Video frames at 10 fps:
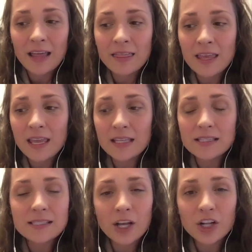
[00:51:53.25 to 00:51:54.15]
I
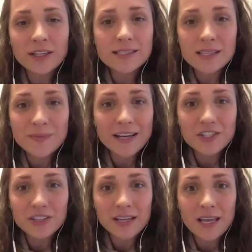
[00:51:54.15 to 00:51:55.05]
think in singleness,
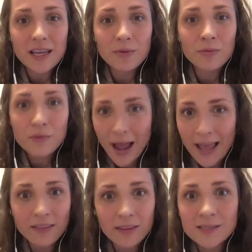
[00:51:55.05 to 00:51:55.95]
especially
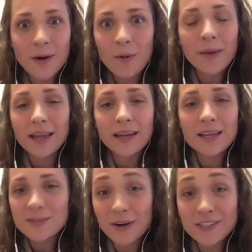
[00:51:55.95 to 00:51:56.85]
right this moment,
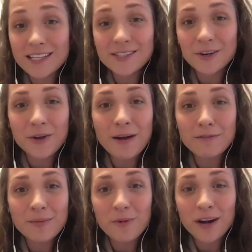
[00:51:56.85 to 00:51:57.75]
His mercies are new
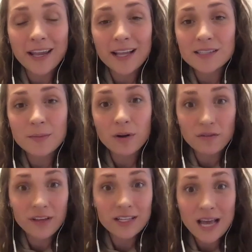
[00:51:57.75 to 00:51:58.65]
every morning. It's the
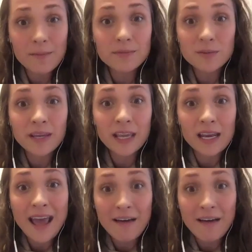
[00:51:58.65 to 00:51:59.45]
perfect time to begin